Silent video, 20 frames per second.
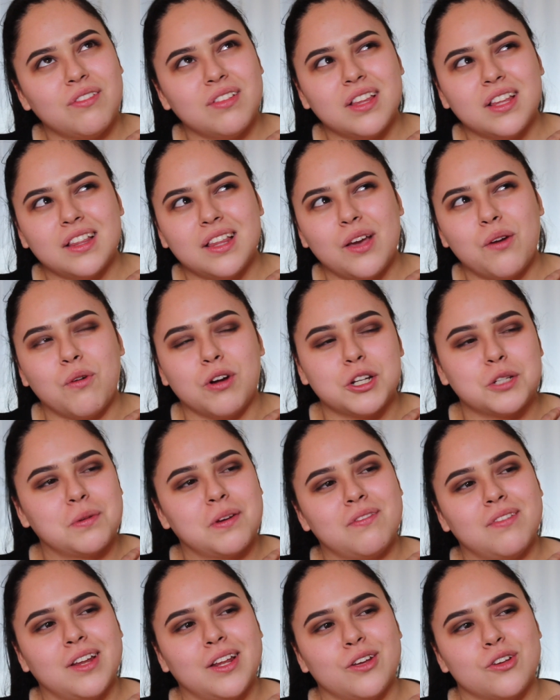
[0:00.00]
even think they watch
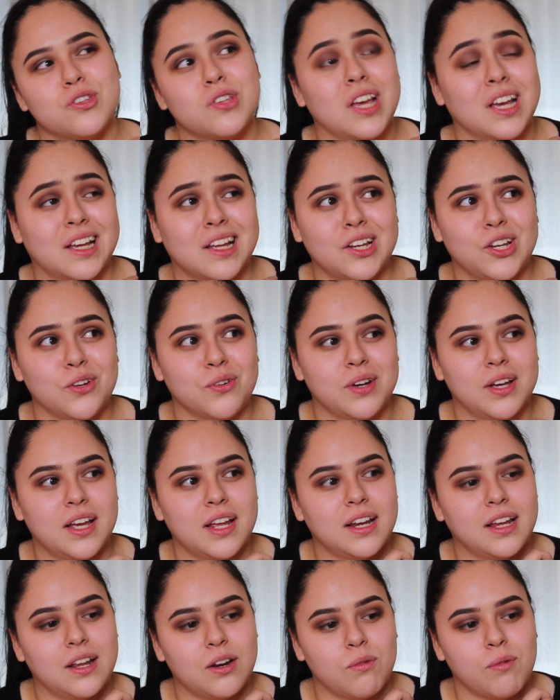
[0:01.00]
my videos, so I could do it
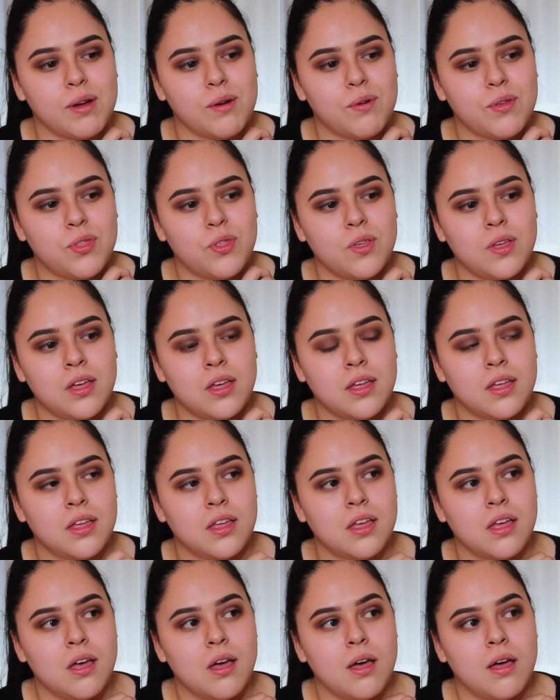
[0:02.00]
and get away with it,
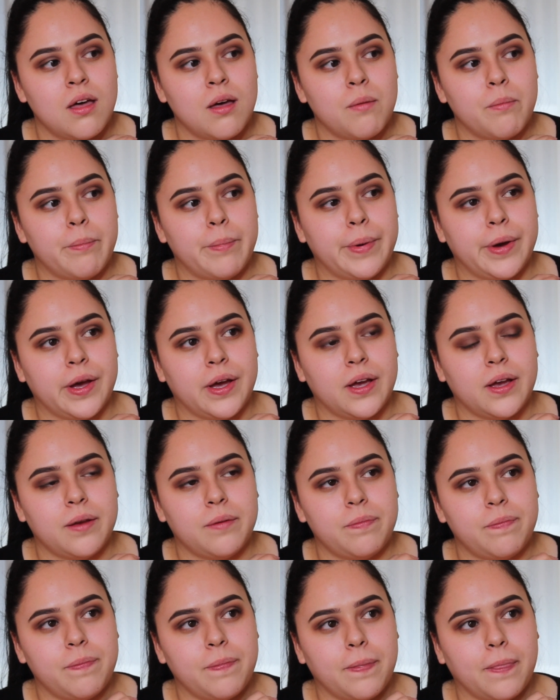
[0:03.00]

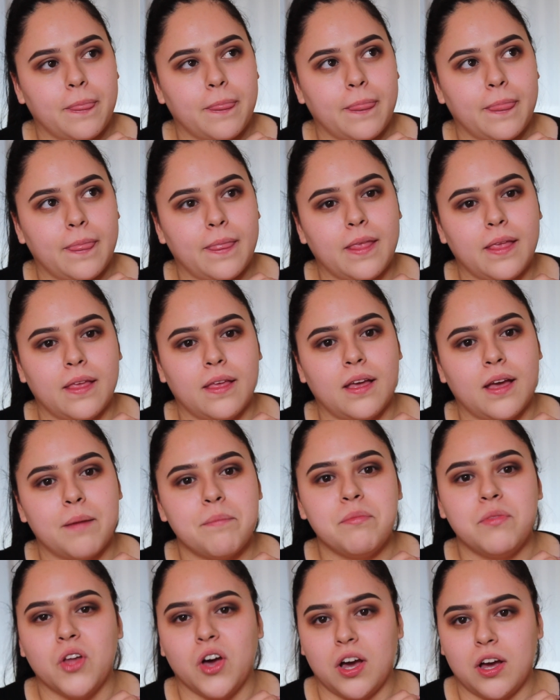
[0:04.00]
but
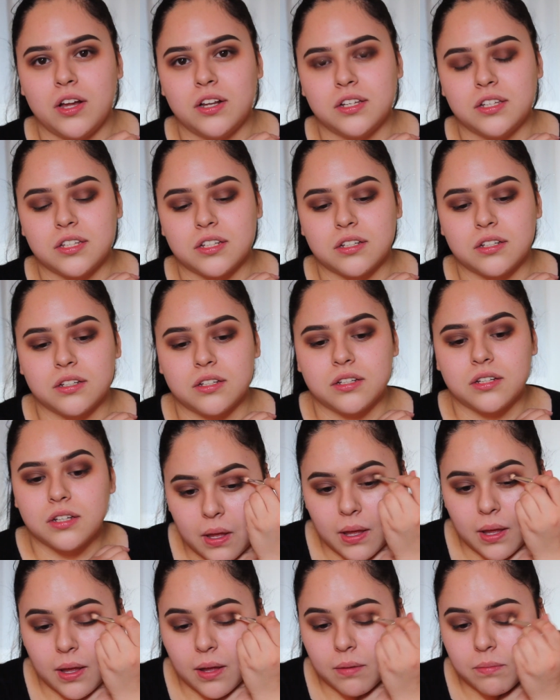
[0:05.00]
I'm not.
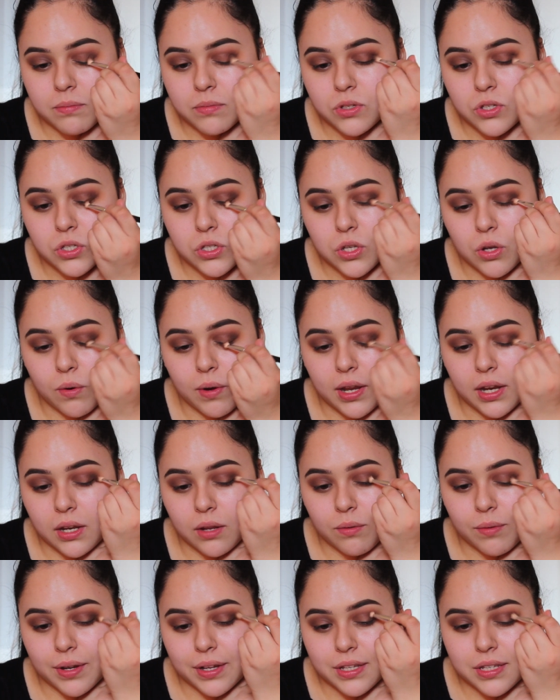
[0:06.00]
So
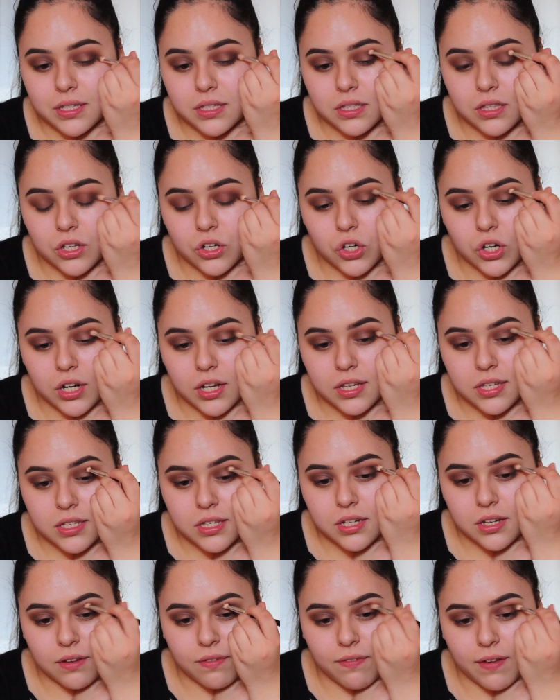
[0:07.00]
anyways, the
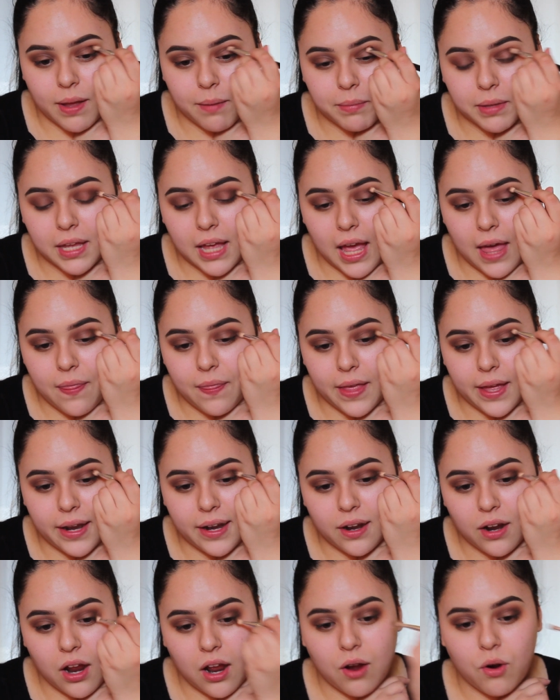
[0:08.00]
Krusty family, and
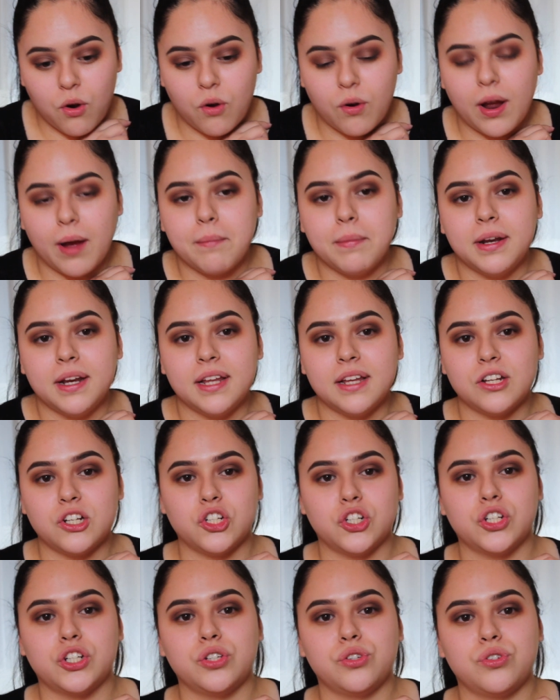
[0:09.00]
then I'm going to
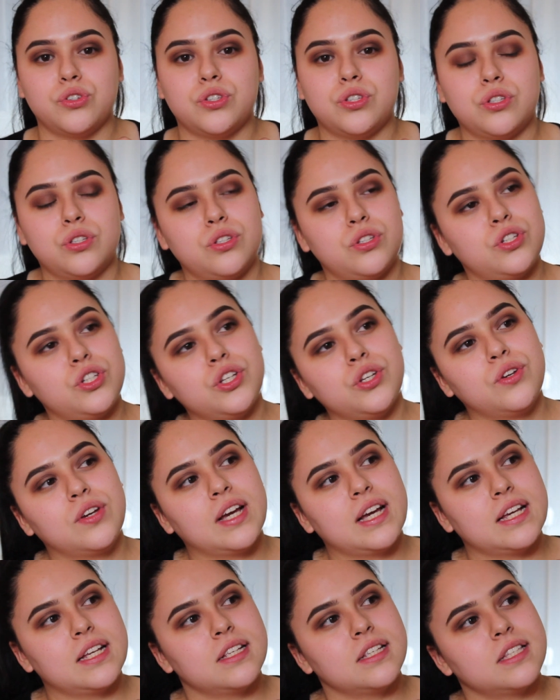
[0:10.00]
introduce to you
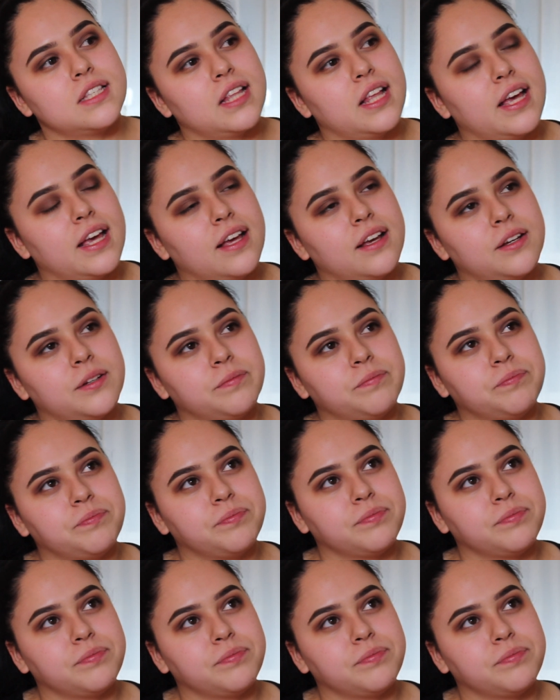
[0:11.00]
guys, like,